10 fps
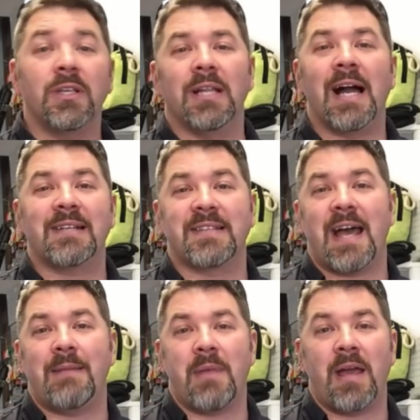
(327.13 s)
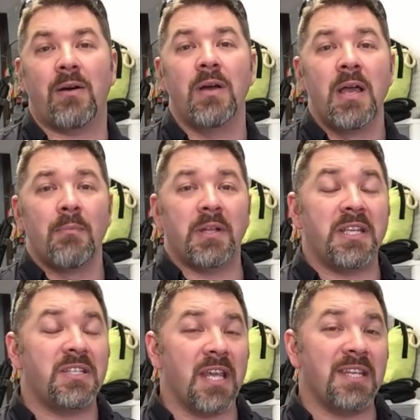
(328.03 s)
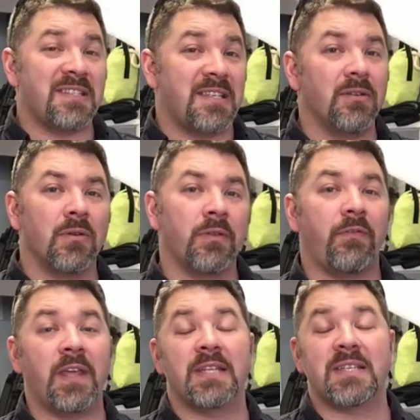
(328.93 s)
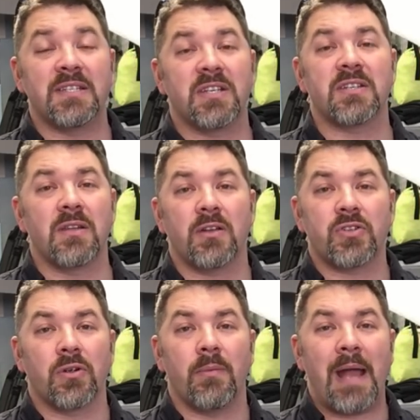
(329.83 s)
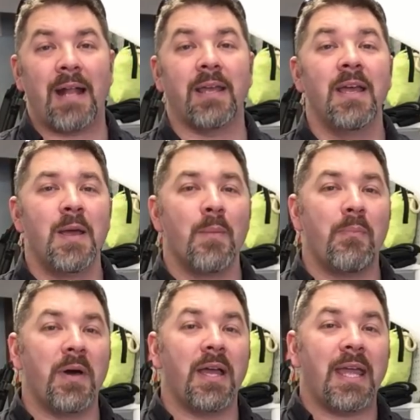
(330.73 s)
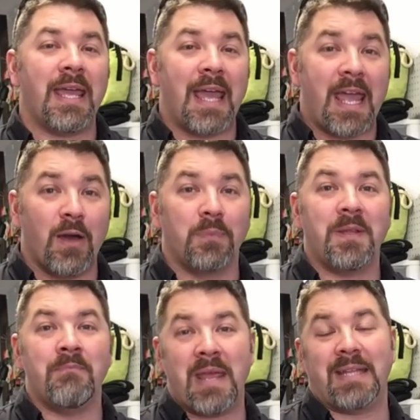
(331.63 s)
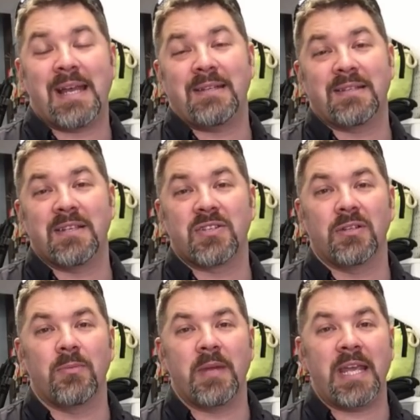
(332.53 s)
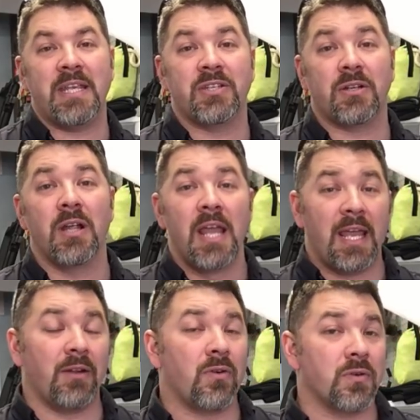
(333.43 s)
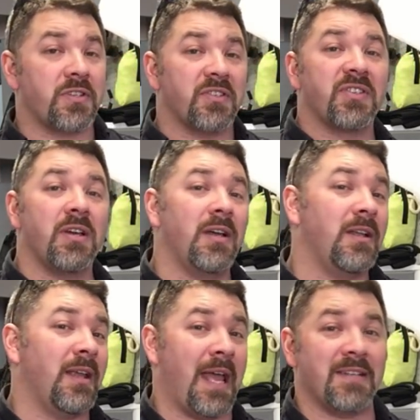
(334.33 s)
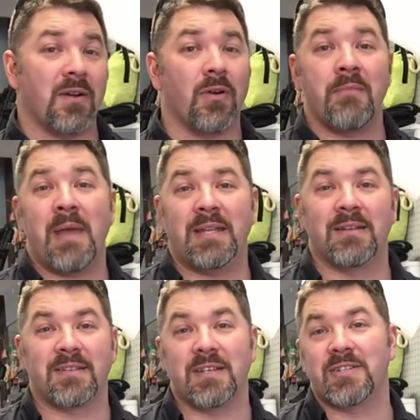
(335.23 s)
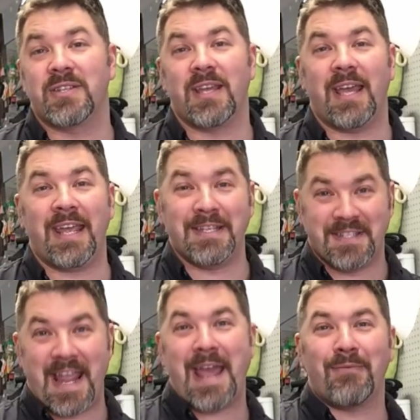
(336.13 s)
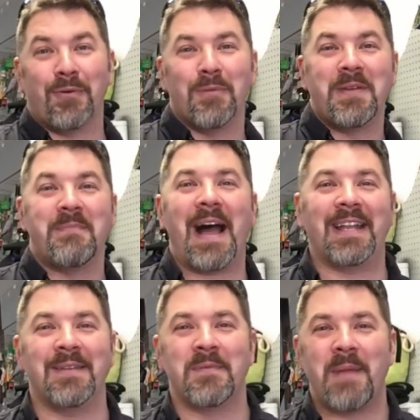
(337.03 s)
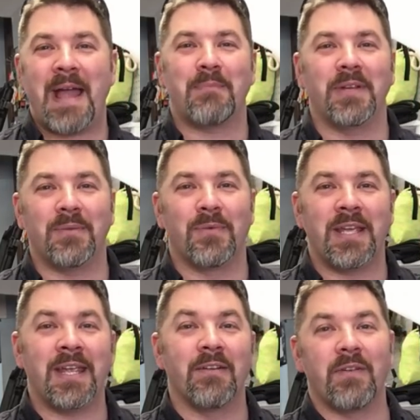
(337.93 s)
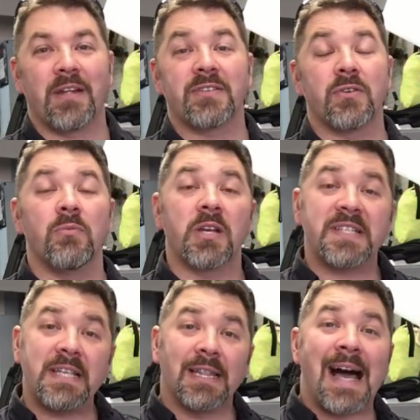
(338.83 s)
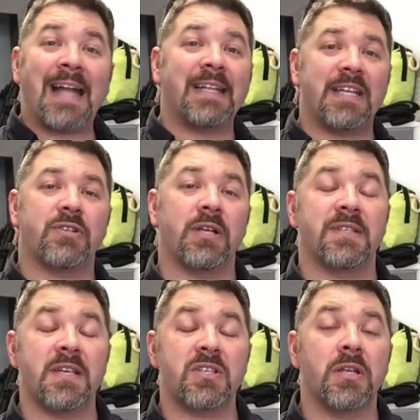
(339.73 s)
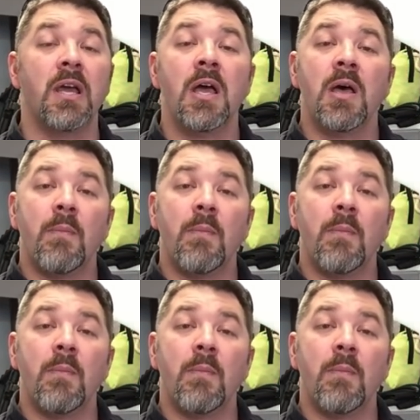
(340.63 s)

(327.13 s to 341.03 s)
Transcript: really likes side mount, but he's still on the fence. He's just not sure about it. But it helped him make that decision a little bit easier. And, of course, the son has already made the decision that his dad will be buying him a back plate and wing here very soon because he liked that transition,